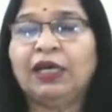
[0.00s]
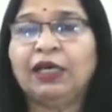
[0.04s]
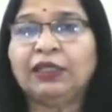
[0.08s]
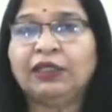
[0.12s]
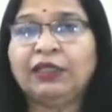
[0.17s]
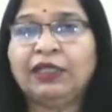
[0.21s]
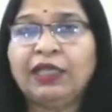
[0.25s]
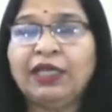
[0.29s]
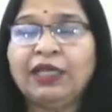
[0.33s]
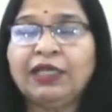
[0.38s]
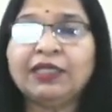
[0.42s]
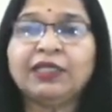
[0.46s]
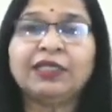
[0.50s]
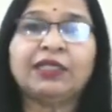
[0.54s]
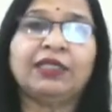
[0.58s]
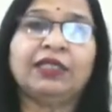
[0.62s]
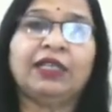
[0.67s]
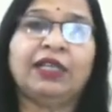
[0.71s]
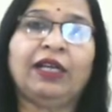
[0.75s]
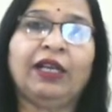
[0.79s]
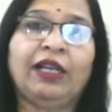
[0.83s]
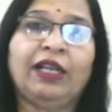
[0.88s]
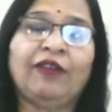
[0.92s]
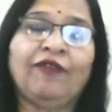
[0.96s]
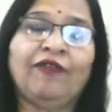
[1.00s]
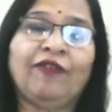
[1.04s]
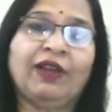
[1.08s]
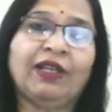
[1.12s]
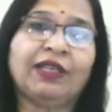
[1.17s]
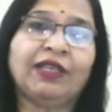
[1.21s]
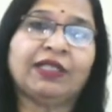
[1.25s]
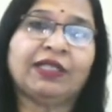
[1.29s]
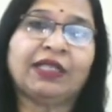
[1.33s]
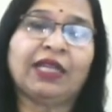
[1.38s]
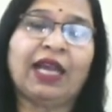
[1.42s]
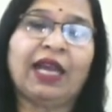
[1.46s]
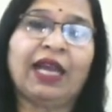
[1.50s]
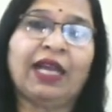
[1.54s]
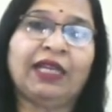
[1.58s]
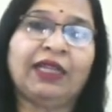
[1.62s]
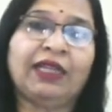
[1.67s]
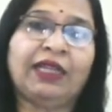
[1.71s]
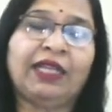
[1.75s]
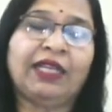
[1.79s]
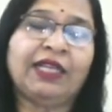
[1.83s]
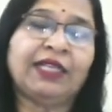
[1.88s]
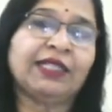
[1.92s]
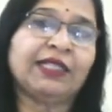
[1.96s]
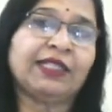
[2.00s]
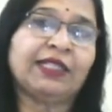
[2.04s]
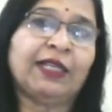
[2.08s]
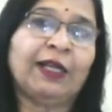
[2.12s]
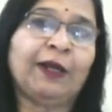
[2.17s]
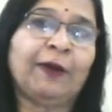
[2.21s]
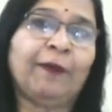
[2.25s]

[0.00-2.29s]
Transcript: these events and these